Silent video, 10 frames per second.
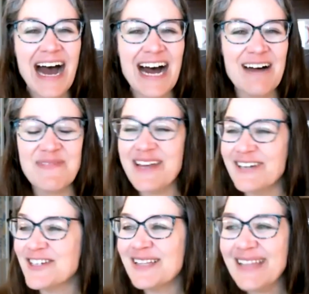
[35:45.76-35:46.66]
Uh,
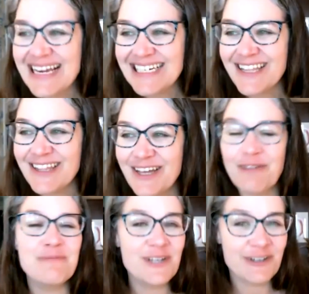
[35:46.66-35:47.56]
there's a link to,
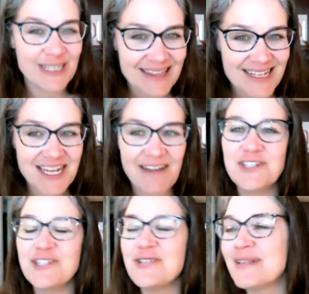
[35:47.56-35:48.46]
they'll you'll get this
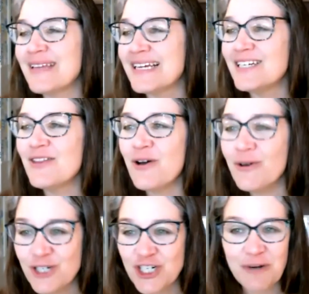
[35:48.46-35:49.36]
afternoon a link to the
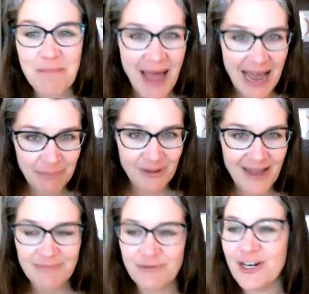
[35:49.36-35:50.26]
Osher Map
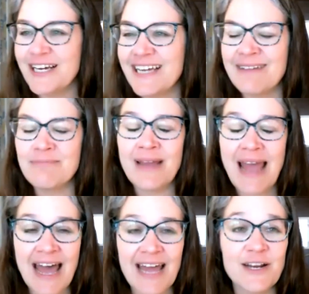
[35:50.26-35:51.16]
Library
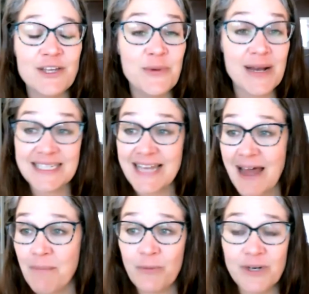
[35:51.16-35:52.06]
at
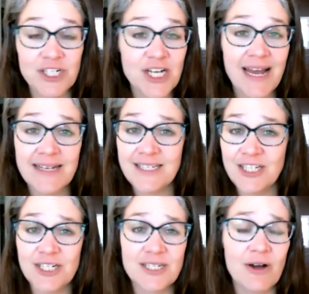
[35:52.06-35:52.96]
USM, which has
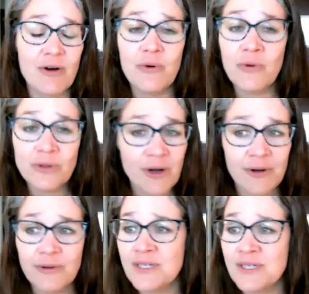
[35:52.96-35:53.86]
just a whole
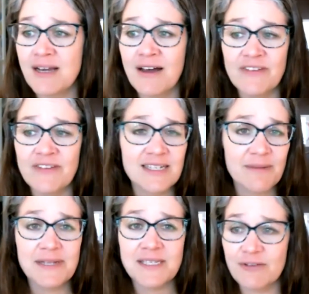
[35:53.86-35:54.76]
host of
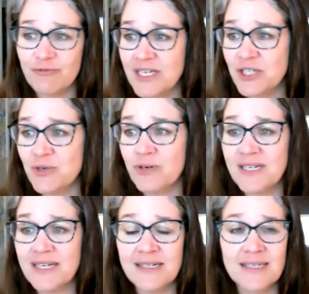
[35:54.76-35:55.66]
exhibits and
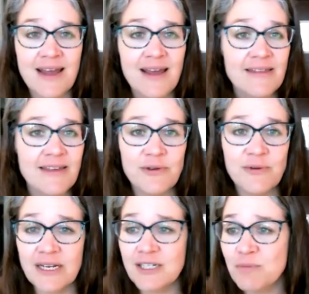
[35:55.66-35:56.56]
resources that you
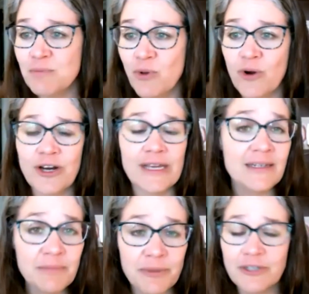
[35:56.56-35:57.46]
can explore
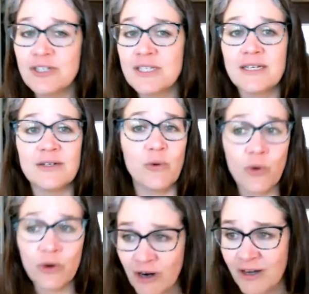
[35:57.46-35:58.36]
in person
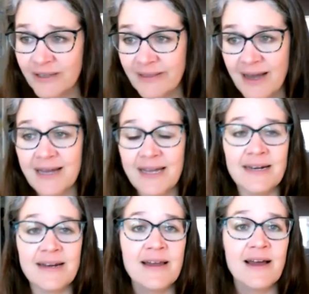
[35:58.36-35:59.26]
or
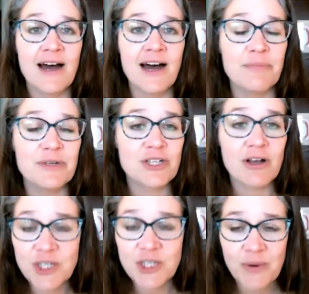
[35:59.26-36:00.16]
online. Uh, there's
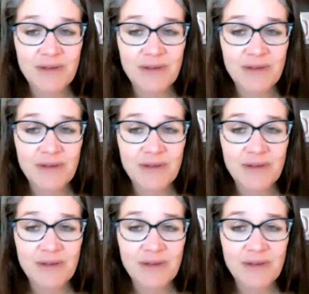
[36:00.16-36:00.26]
also